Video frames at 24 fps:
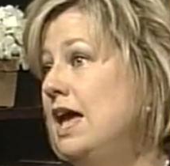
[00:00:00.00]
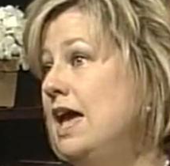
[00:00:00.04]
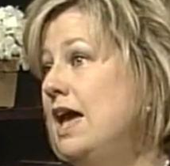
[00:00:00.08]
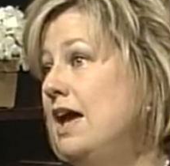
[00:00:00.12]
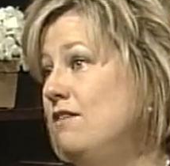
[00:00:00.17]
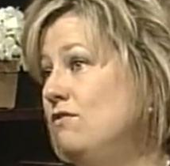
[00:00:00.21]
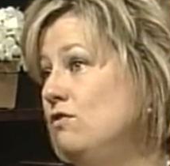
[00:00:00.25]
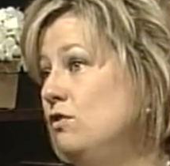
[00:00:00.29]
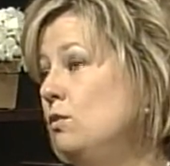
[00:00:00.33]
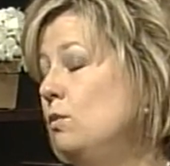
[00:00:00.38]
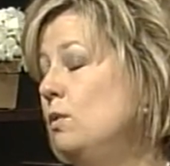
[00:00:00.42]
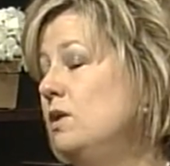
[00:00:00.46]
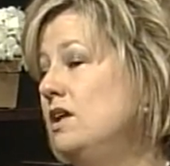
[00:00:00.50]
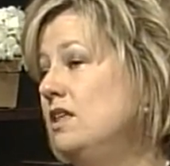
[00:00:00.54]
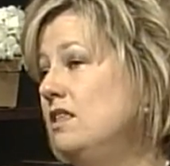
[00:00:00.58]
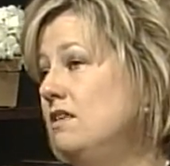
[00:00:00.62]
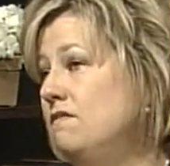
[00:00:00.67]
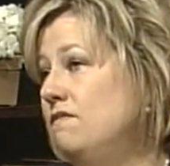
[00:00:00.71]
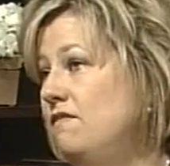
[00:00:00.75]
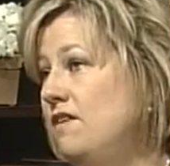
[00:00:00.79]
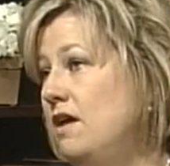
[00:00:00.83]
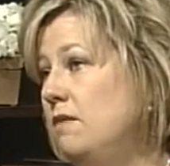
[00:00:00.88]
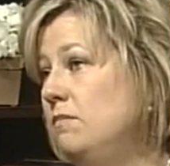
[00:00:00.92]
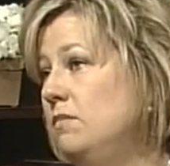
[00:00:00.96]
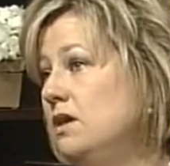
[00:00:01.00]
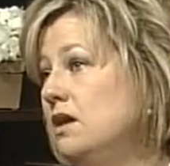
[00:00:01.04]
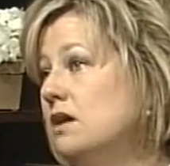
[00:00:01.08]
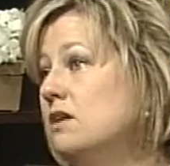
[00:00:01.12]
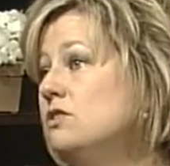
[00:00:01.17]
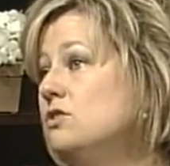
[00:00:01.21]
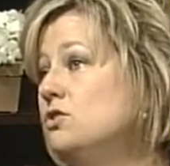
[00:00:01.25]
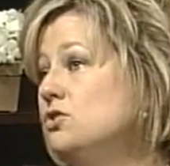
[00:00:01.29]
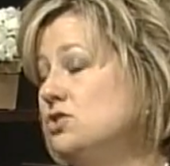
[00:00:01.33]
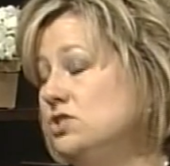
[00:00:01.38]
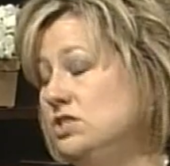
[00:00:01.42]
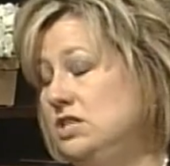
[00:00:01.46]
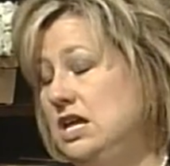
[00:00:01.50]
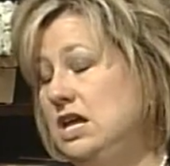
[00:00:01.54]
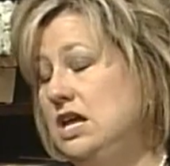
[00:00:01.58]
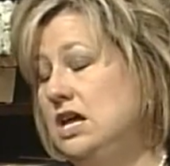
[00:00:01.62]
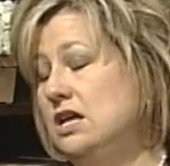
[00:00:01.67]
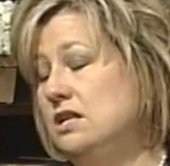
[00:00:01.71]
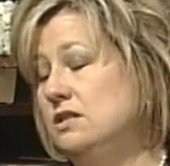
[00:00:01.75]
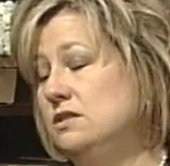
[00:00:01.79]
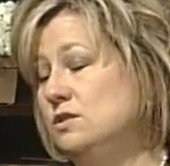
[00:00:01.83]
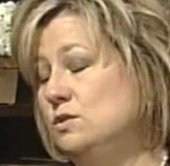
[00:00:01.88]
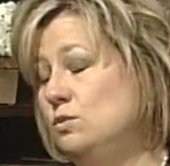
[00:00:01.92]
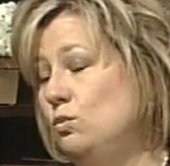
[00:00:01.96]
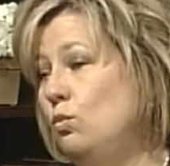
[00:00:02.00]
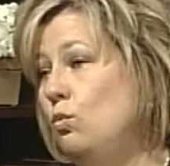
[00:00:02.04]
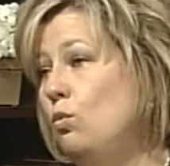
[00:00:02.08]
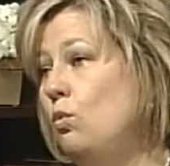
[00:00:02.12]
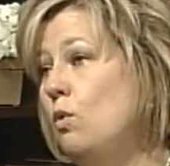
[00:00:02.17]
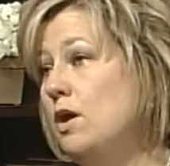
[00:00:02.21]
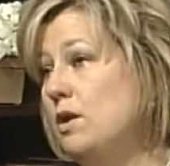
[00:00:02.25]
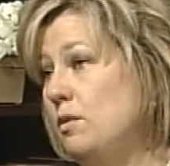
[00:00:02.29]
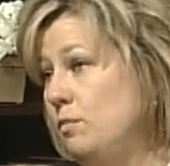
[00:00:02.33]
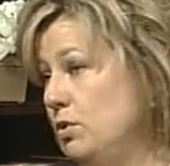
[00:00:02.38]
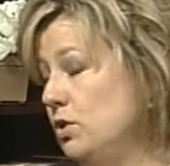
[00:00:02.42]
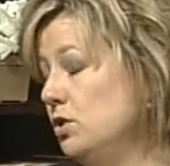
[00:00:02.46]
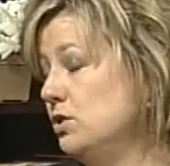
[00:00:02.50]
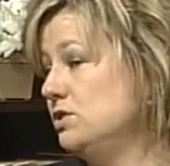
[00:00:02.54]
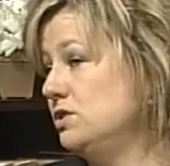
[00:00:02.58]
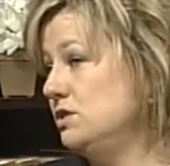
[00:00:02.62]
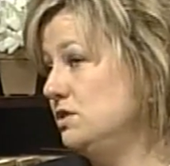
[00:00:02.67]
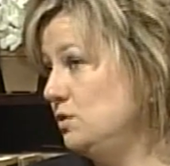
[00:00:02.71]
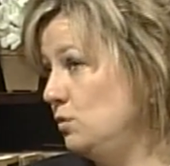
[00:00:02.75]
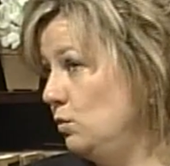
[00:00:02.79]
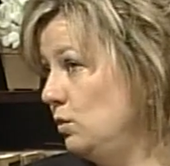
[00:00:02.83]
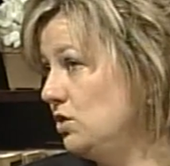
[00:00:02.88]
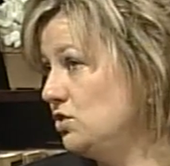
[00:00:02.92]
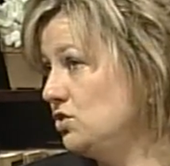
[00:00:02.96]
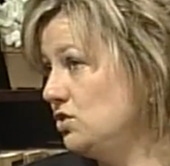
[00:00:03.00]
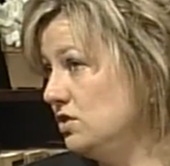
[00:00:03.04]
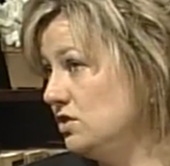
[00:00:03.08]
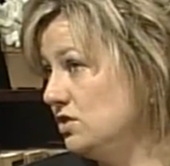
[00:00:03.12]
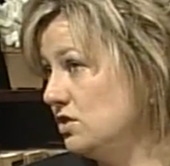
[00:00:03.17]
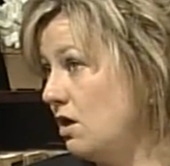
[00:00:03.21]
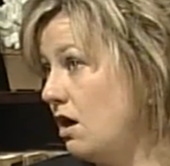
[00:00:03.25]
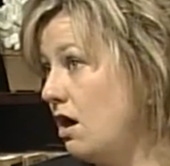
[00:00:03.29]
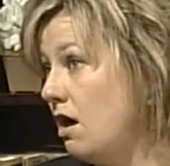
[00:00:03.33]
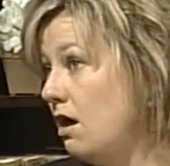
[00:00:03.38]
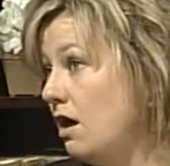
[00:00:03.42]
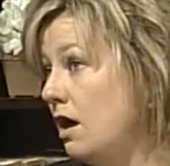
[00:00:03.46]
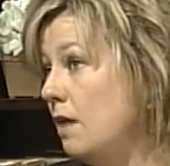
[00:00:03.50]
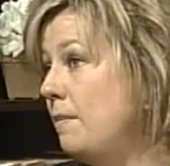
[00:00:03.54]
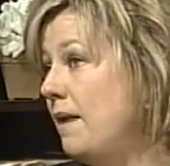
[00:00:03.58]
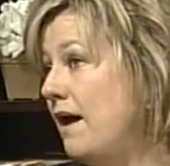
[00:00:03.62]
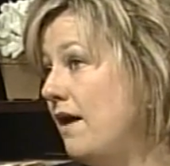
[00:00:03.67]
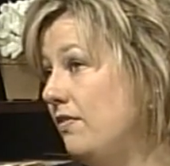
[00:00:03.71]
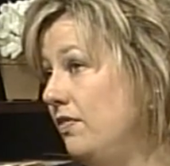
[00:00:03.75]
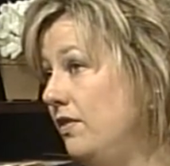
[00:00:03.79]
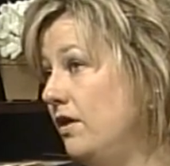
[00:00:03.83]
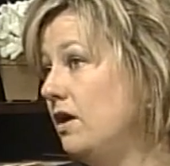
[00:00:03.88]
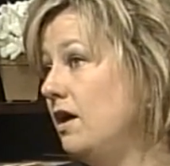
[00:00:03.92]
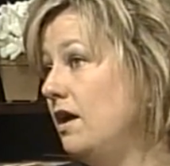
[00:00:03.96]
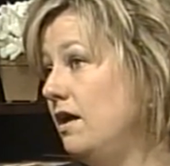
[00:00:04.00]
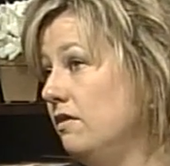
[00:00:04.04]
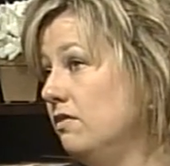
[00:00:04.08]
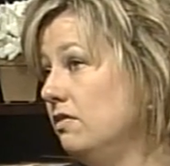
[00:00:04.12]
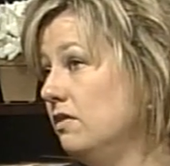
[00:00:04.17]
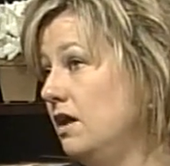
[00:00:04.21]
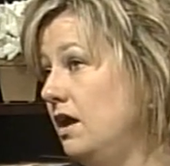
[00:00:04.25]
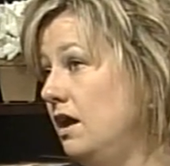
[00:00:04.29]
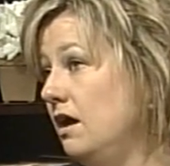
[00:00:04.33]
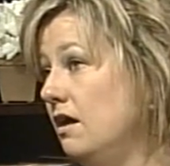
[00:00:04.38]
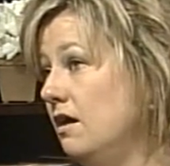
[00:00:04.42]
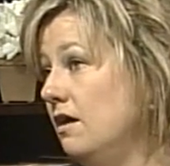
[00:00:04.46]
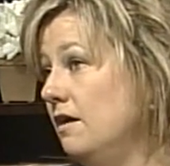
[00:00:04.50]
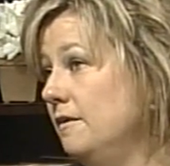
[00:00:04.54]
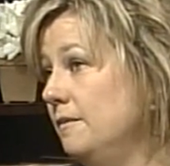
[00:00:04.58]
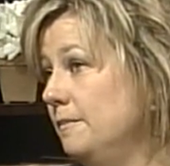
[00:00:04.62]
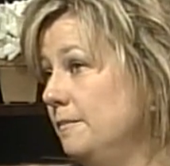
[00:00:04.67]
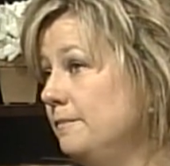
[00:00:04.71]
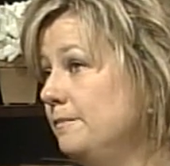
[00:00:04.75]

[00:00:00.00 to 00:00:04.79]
everyone in the family understands what a person's wishes are about their health care.